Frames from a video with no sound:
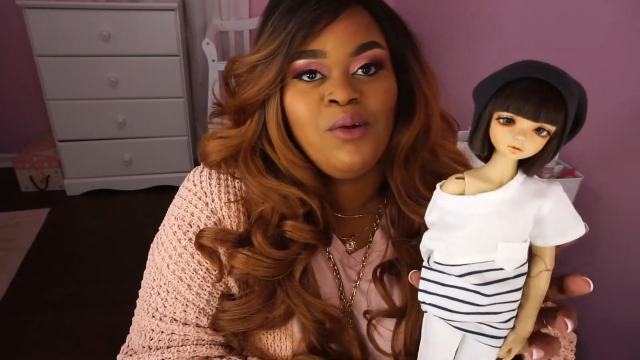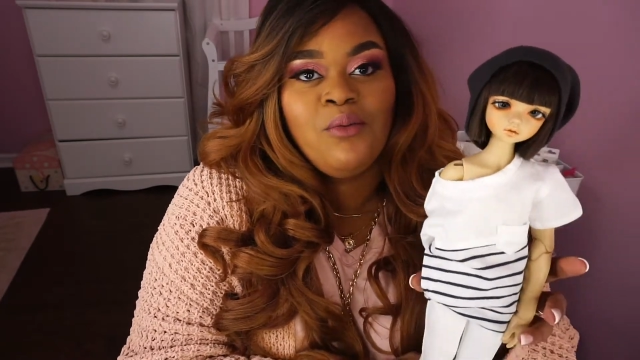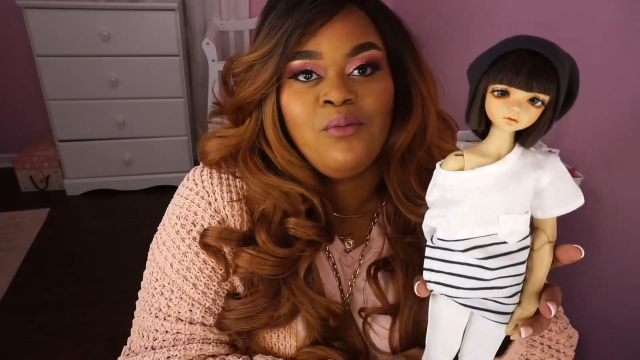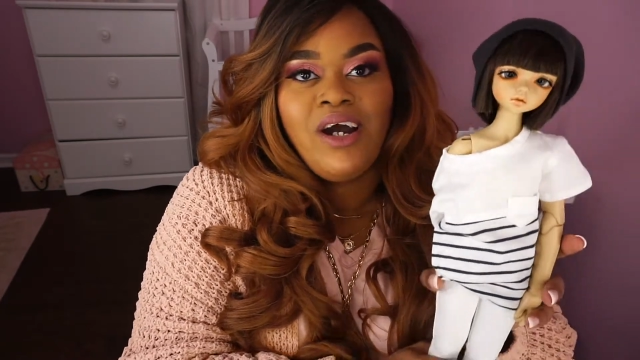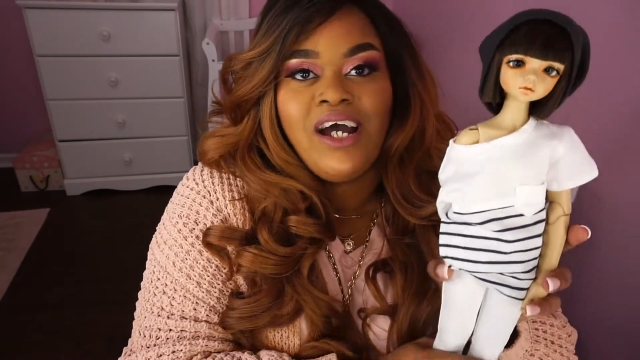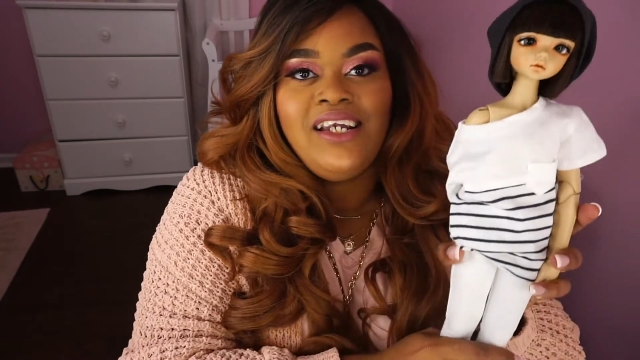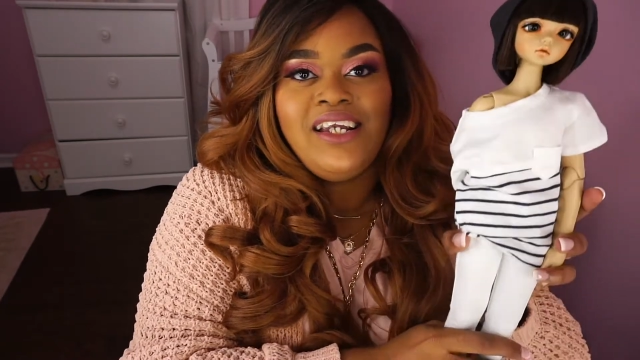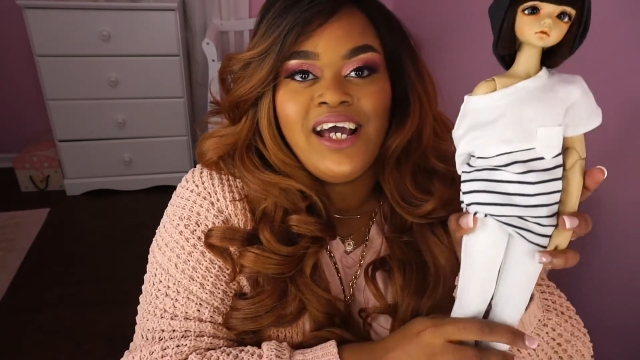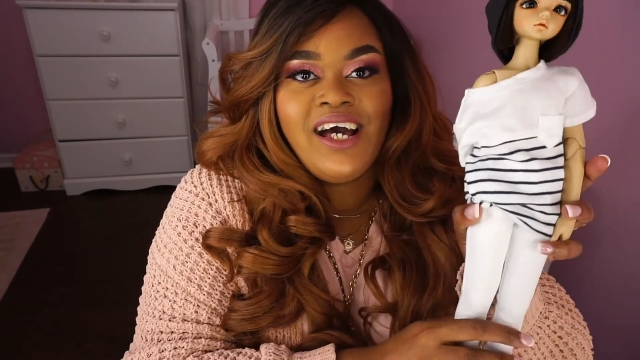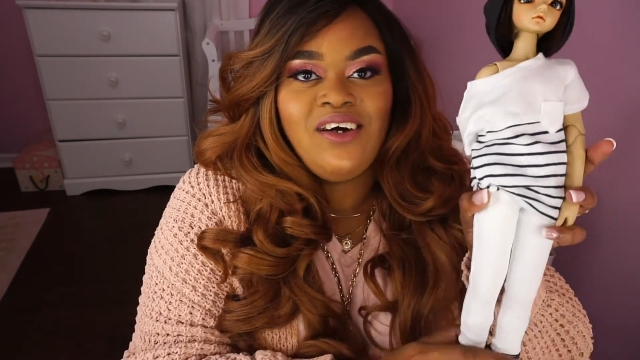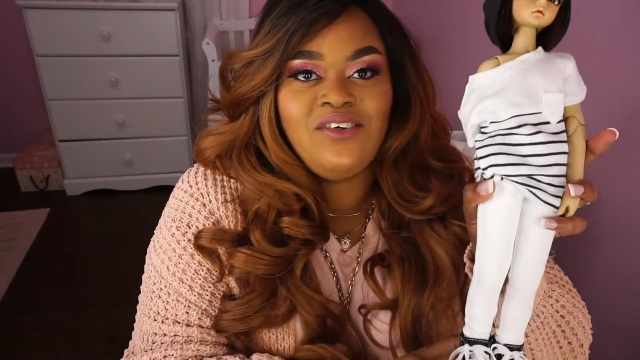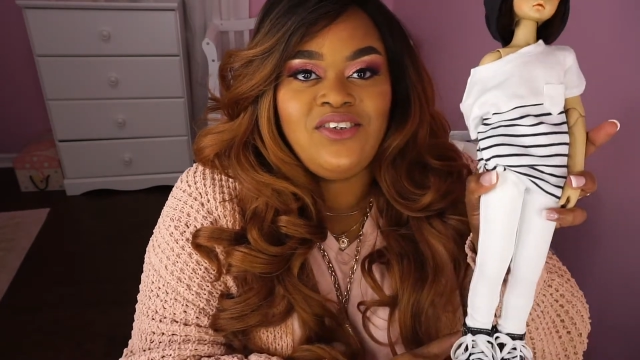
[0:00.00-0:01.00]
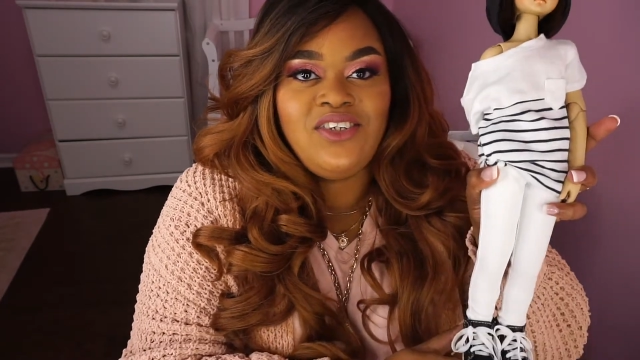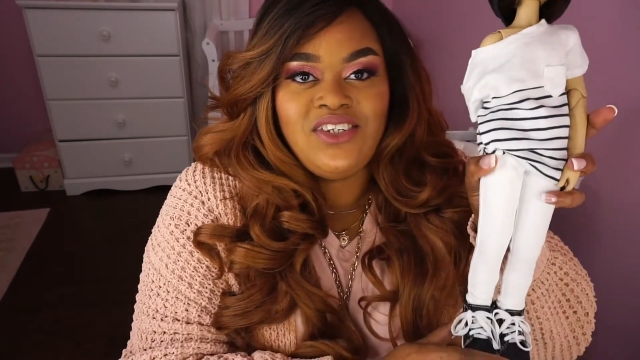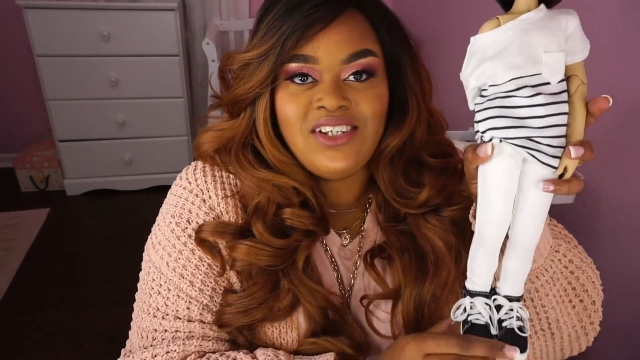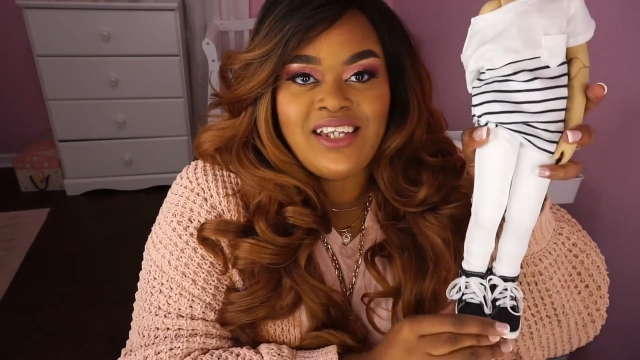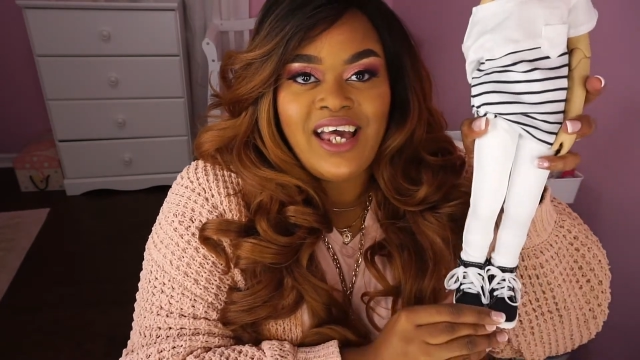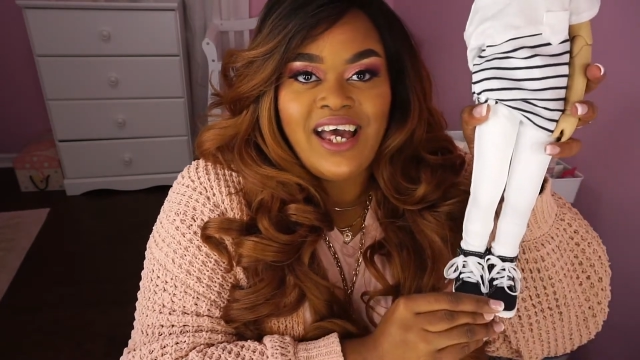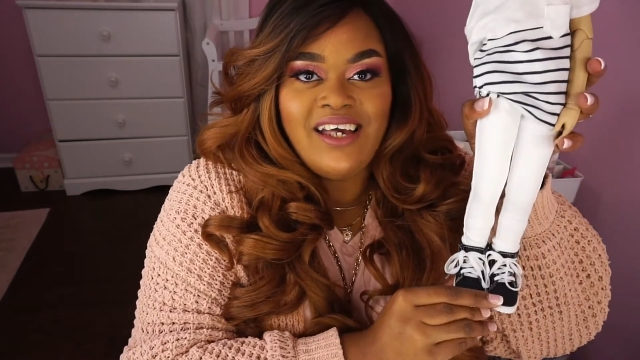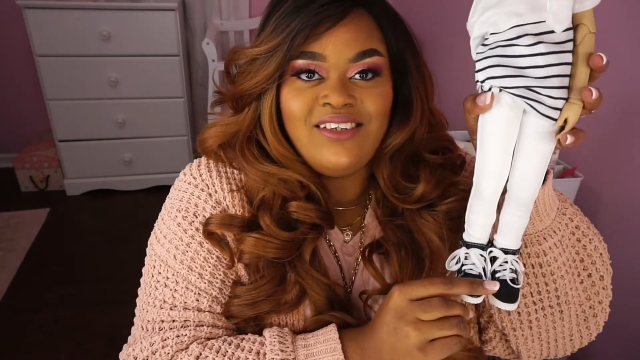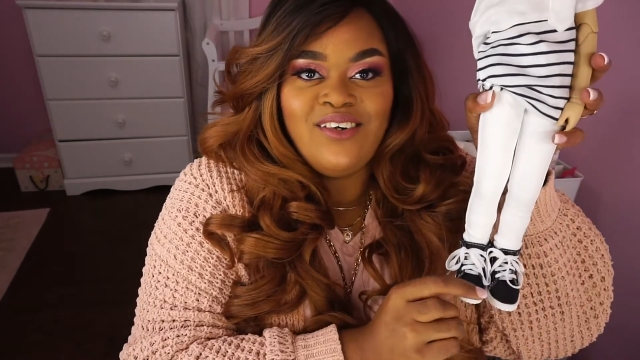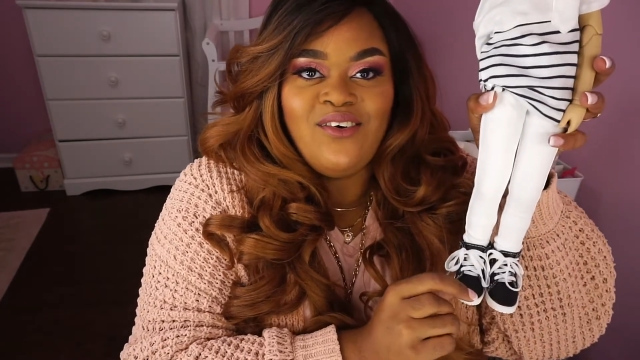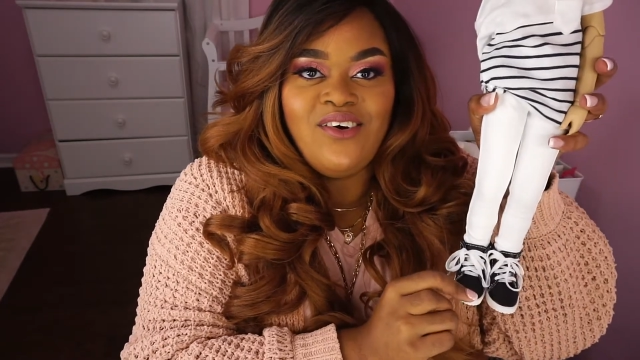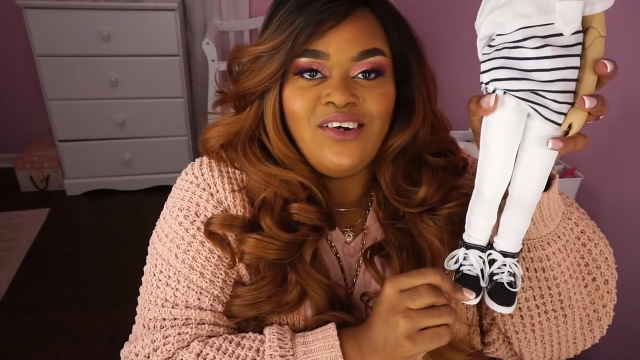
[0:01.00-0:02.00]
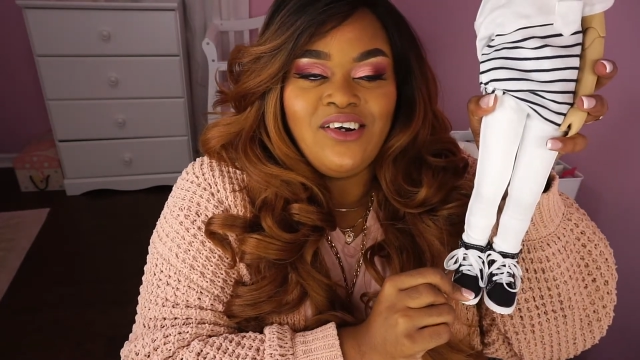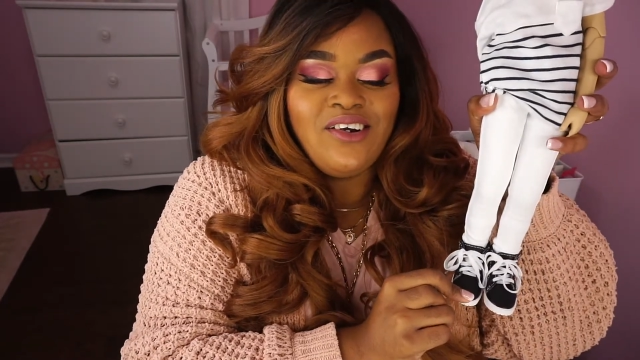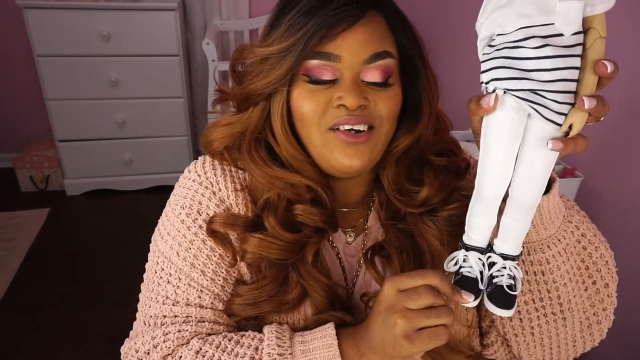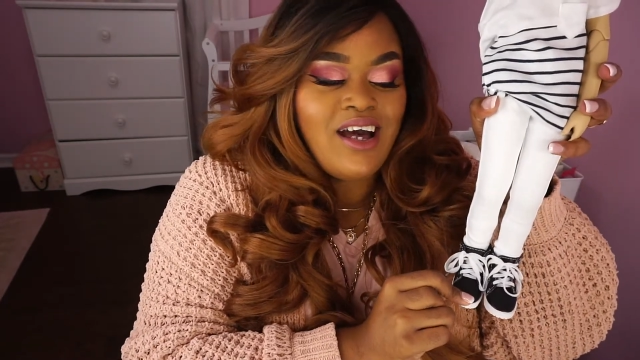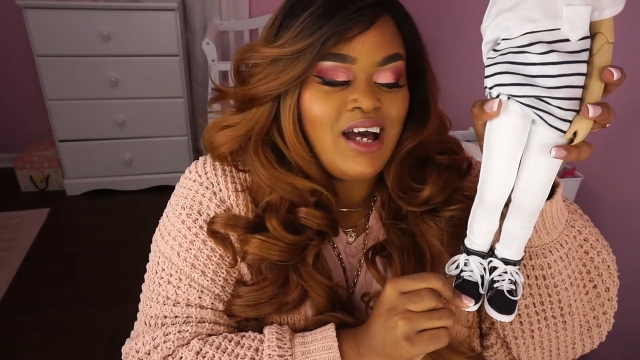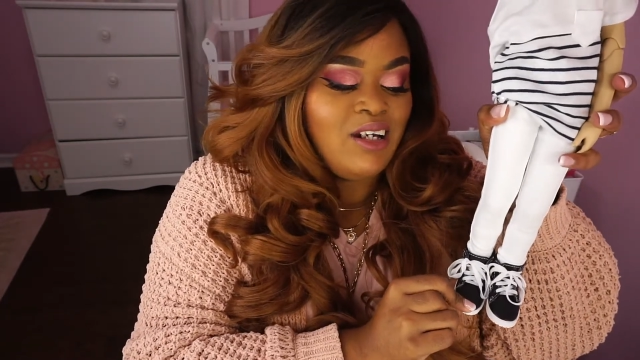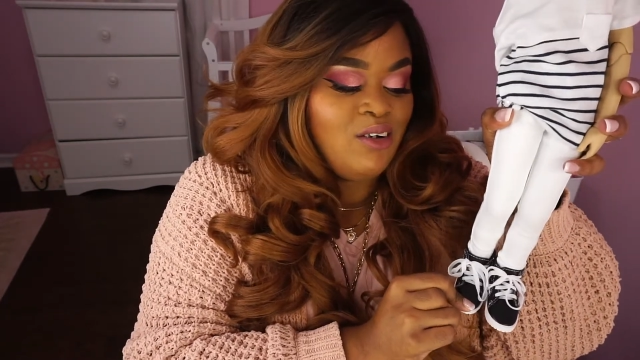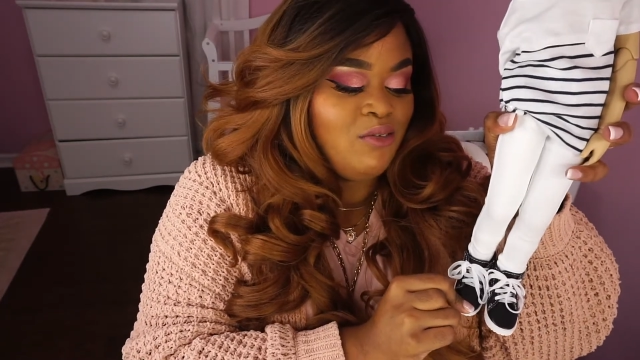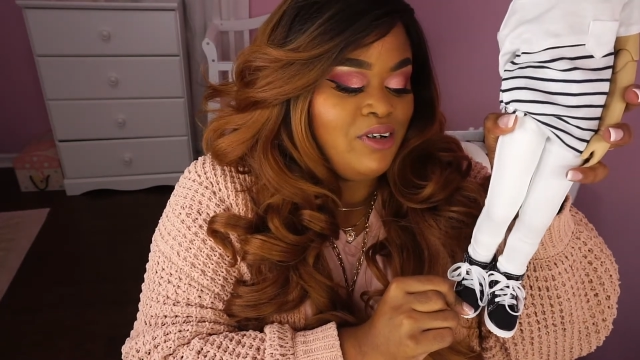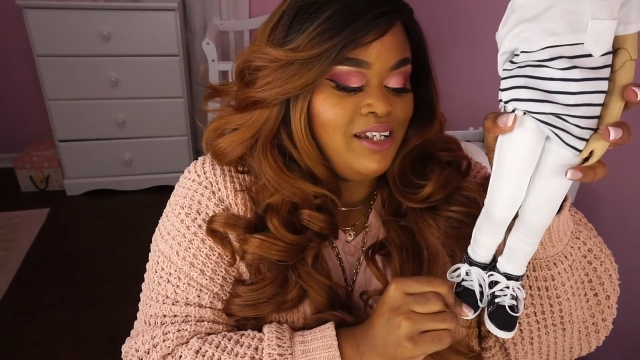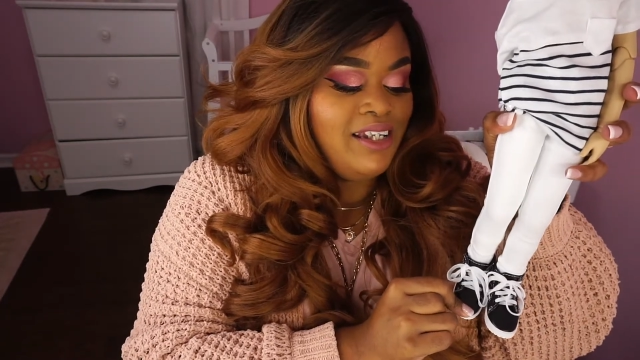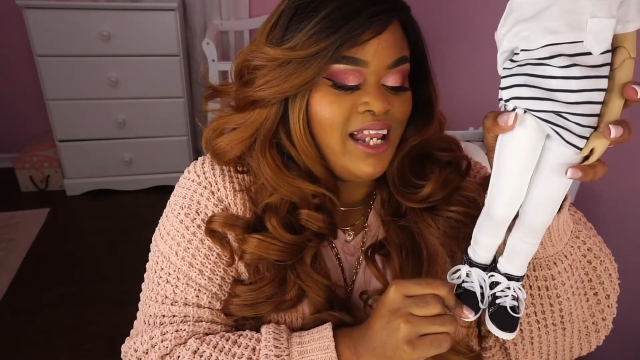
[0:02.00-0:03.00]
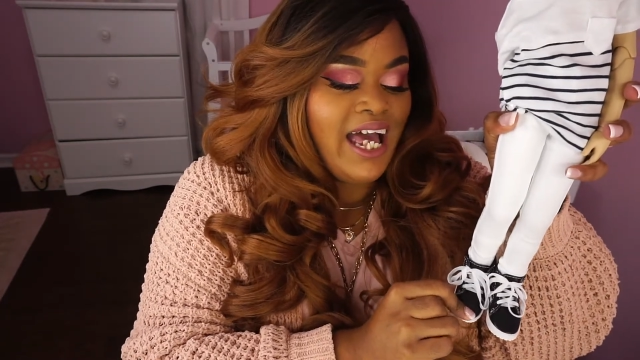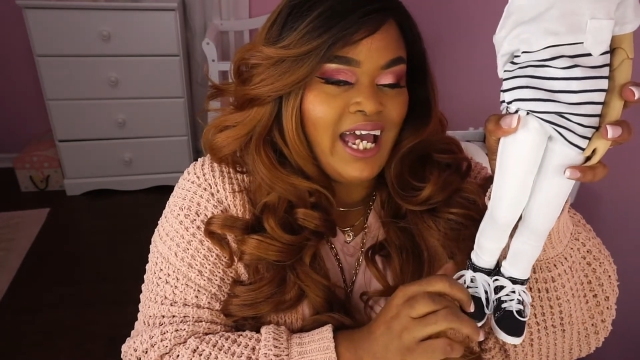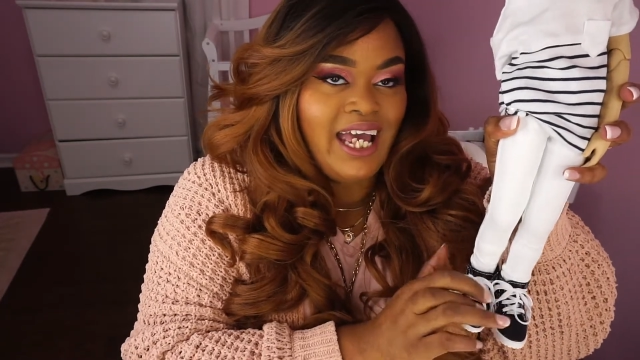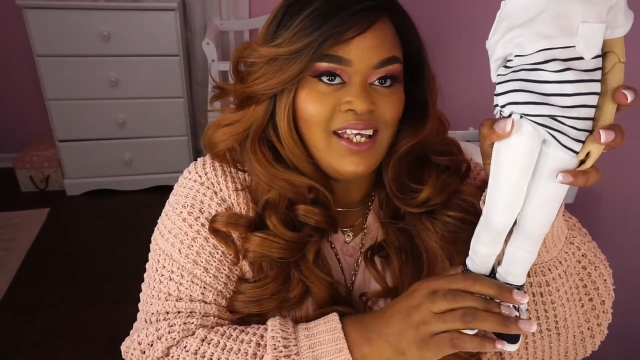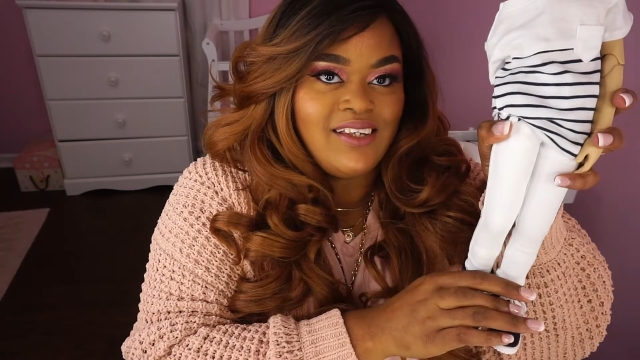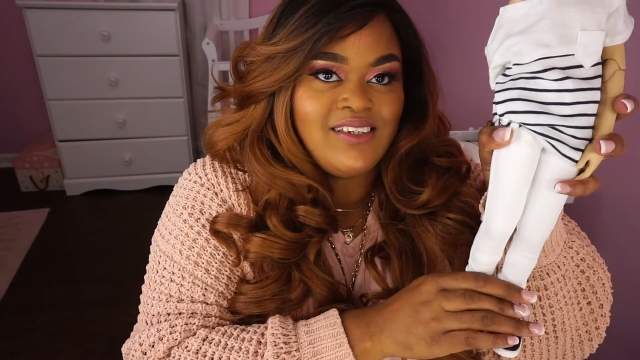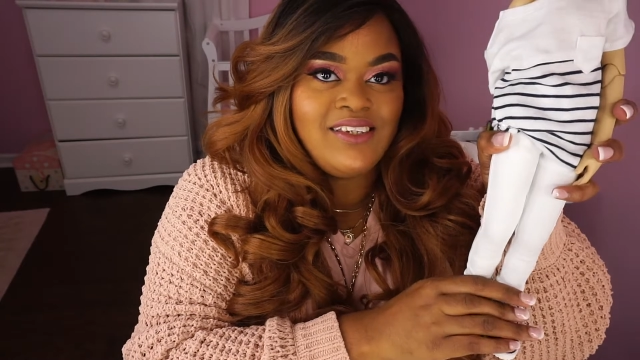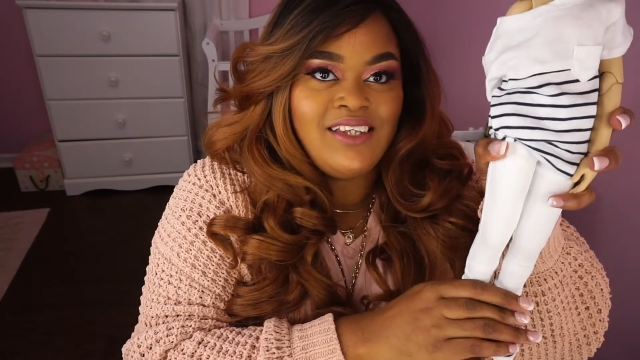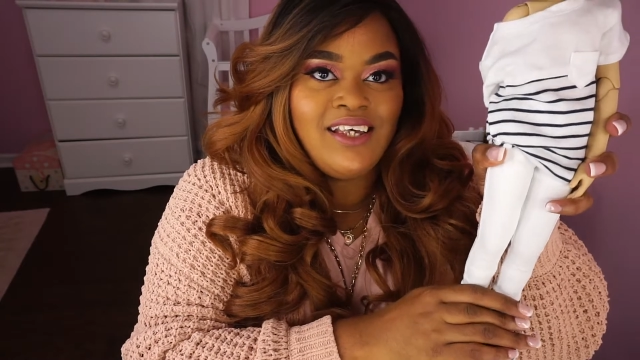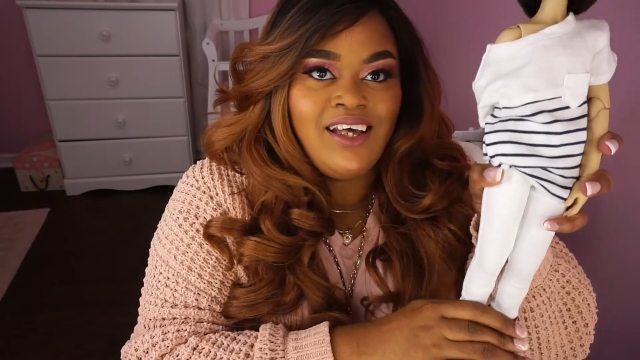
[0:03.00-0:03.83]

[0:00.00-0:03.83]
Right now she just has on her kind of relaxed